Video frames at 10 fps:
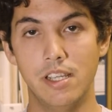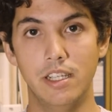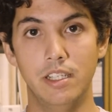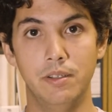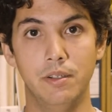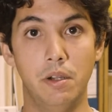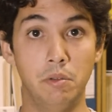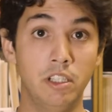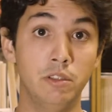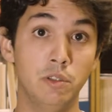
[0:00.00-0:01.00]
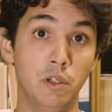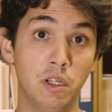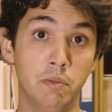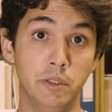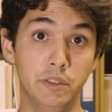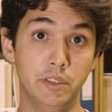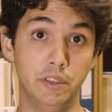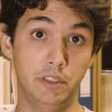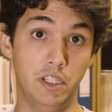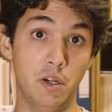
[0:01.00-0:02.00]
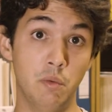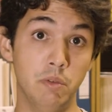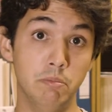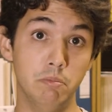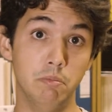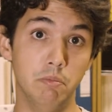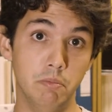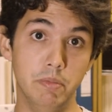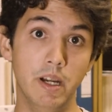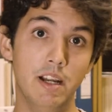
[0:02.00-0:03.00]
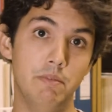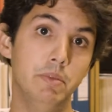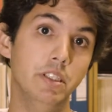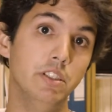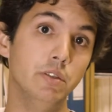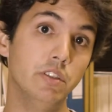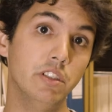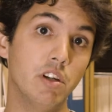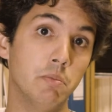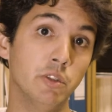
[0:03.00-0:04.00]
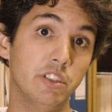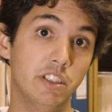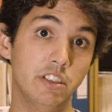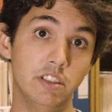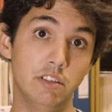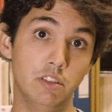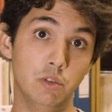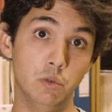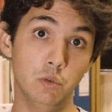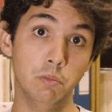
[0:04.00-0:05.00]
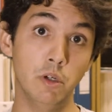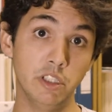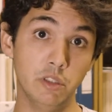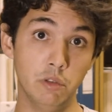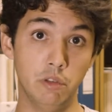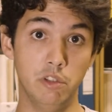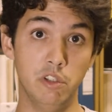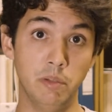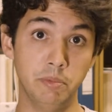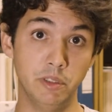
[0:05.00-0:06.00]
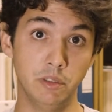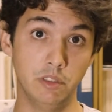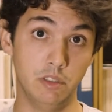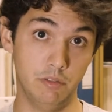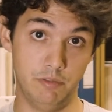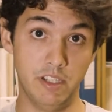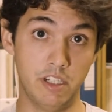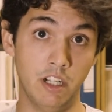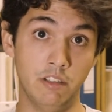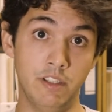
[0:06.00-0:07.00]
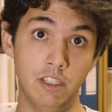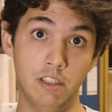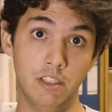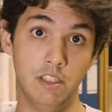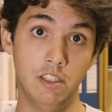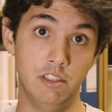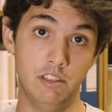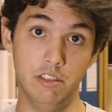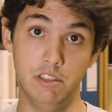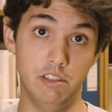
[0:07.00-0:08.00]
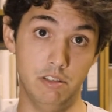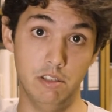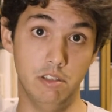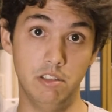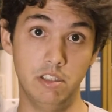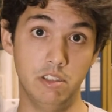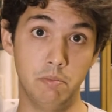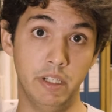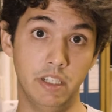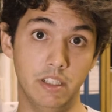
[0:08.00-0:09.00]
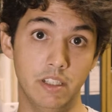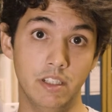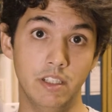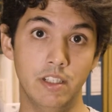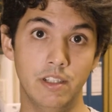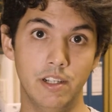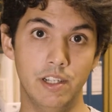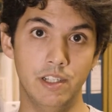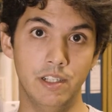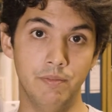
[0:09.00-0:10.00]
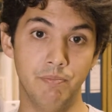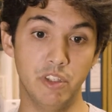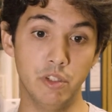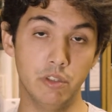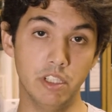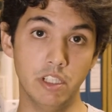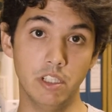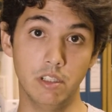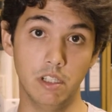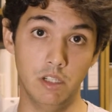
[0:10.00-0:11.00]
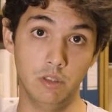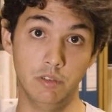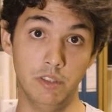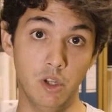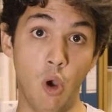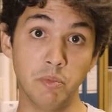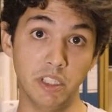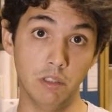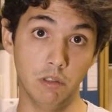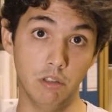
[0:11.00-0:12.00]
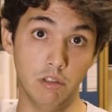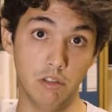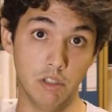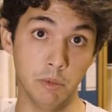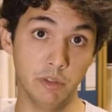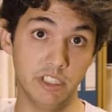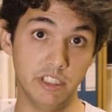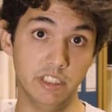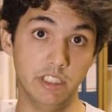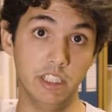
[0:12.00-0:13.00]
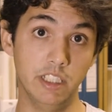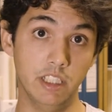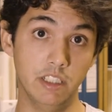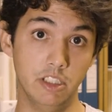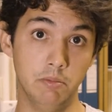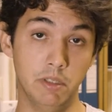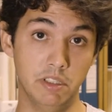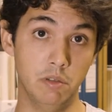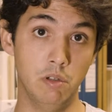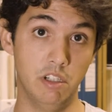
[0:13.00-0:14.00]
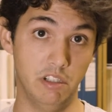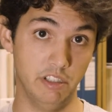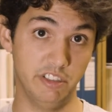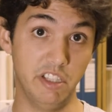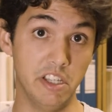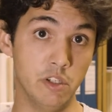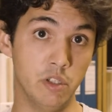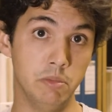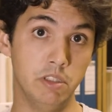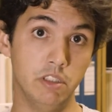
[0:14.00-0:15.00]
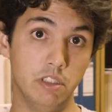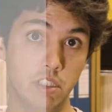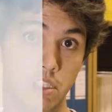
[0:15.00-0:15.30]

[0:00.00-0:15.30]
I would like to talk about how we have been using remote sensing to monitor the eruption of Fagradalsfjall since the spring, using a lot of optical remote sensing data, in particular stereo images.